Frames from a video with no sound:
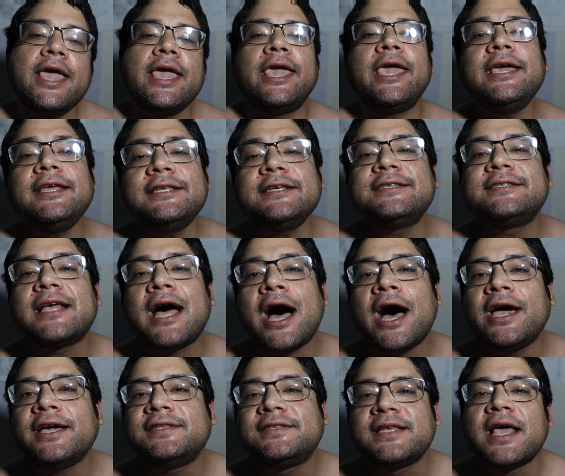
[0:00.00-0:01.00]
He
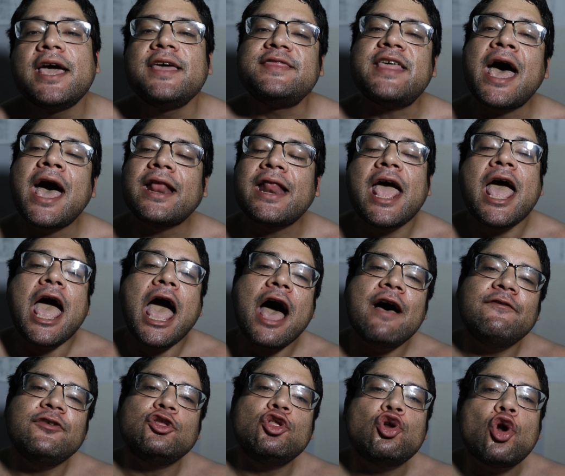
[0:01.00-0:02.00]
decides that
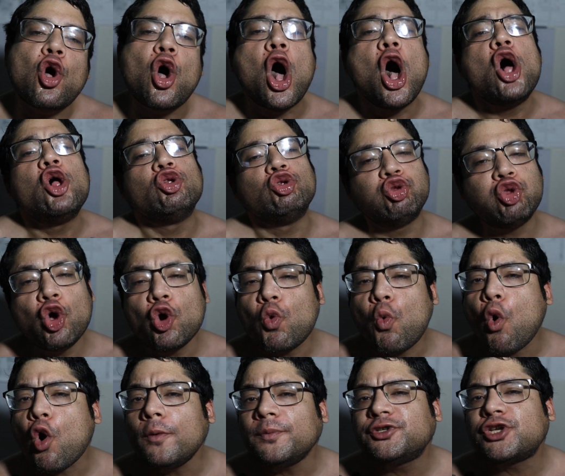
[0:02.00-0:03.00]
having little
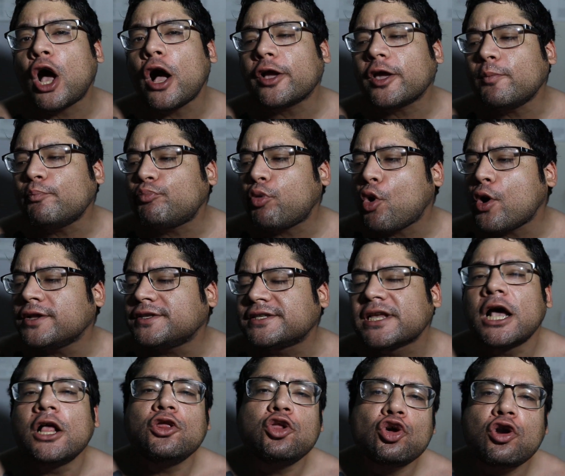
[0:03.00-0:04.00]
lukewarm talking
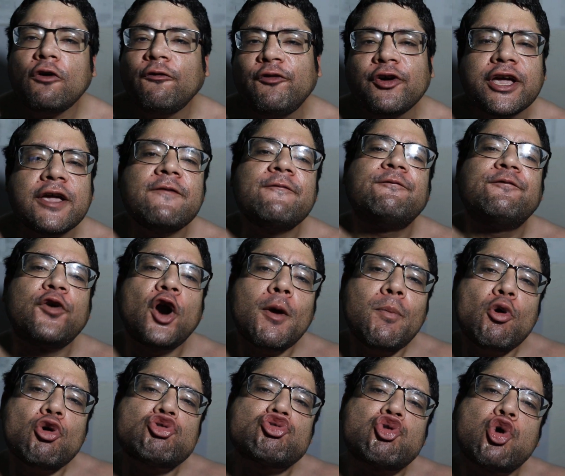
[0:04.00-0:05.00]
points, little fucking
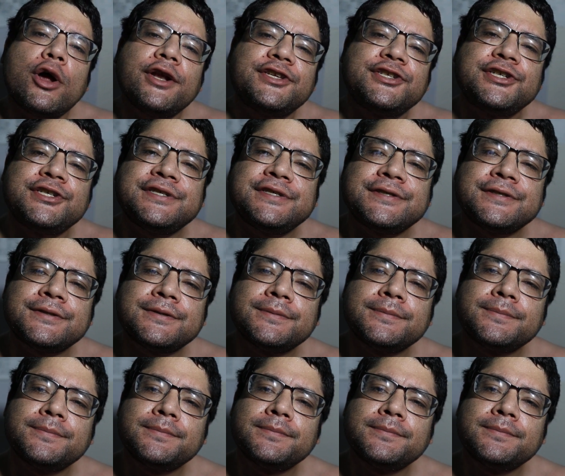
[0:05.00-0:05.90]
verbal crutches,